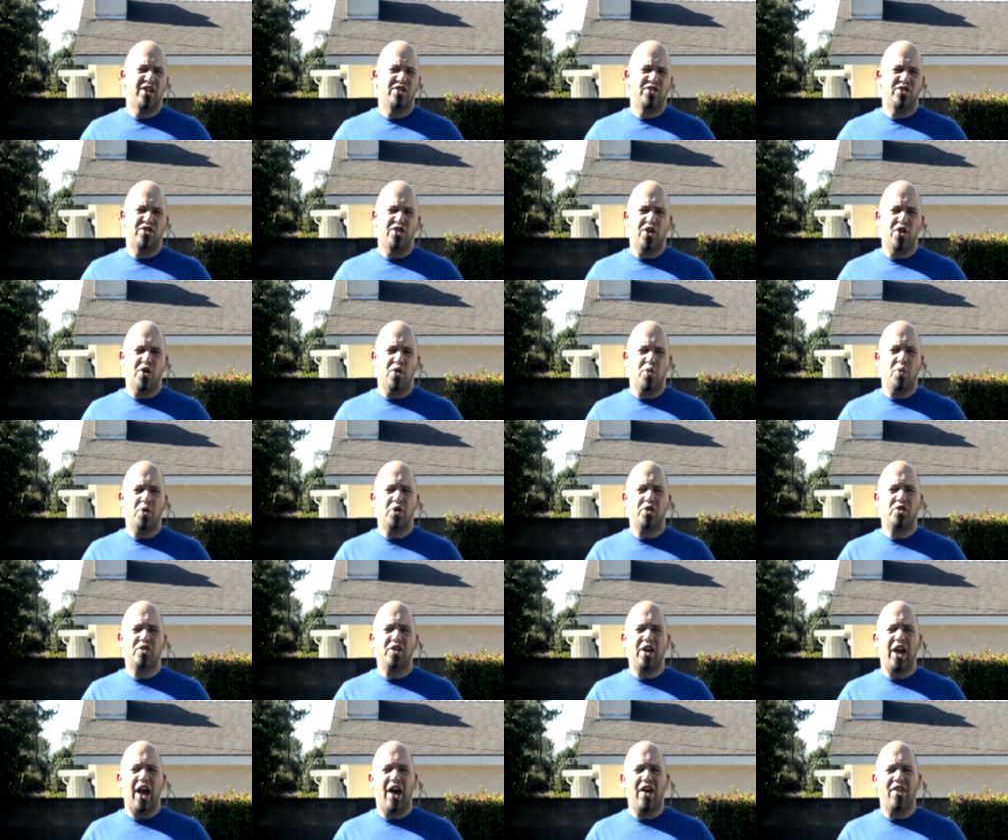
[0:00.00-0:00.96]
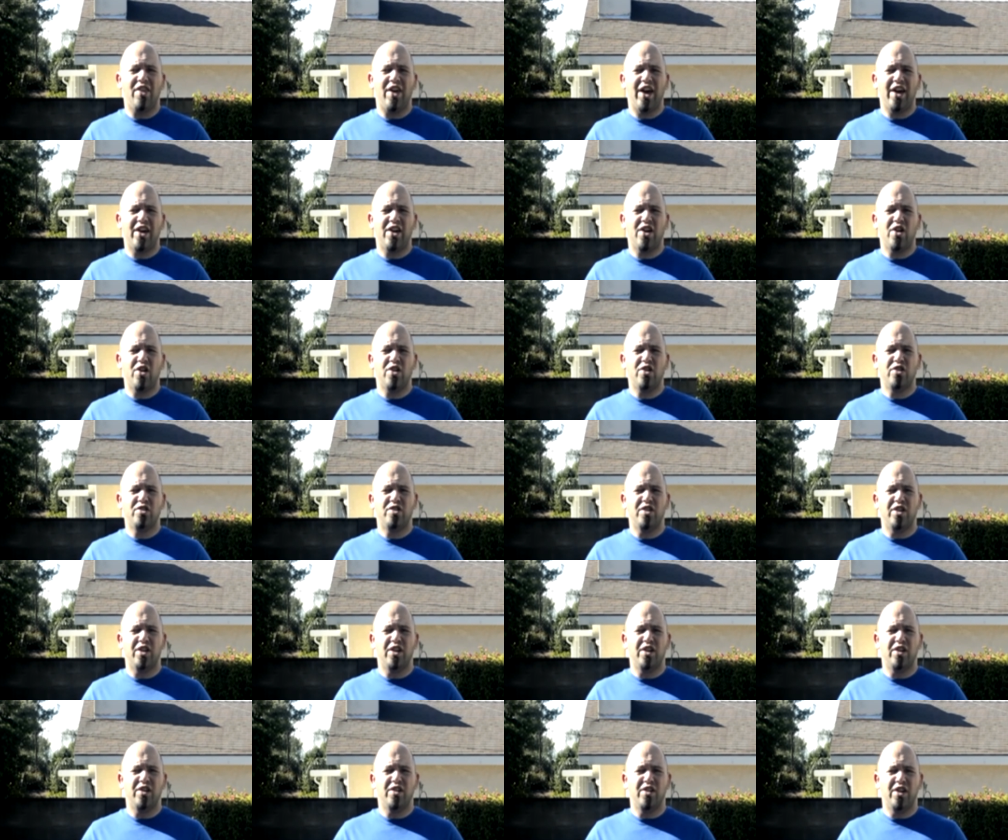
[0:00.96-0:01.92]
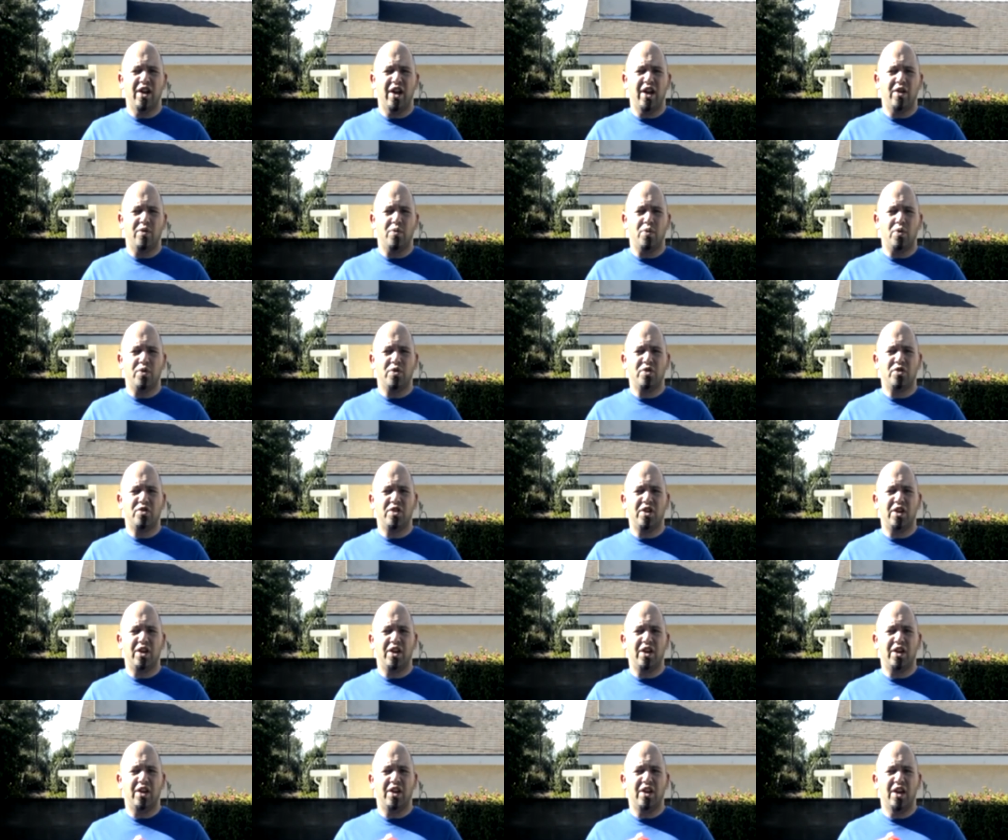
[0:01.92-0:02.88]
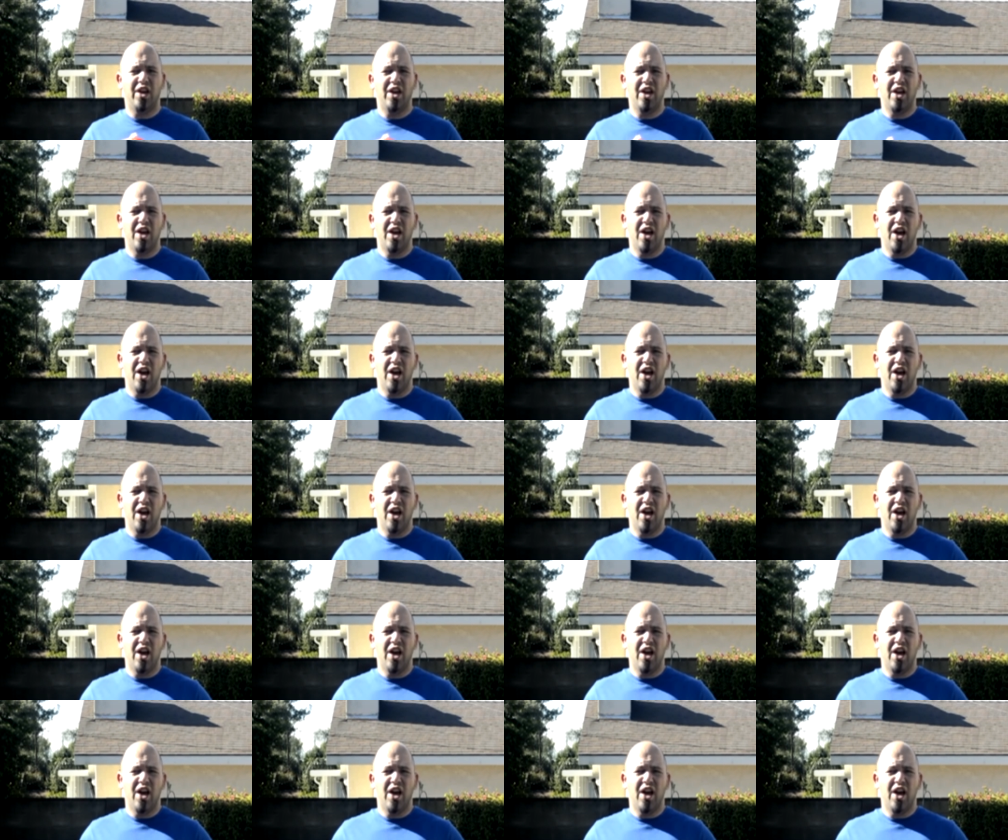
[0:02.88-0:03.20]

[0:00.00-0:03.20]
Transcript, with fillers: So we'll see how that goes, and, and we'll see.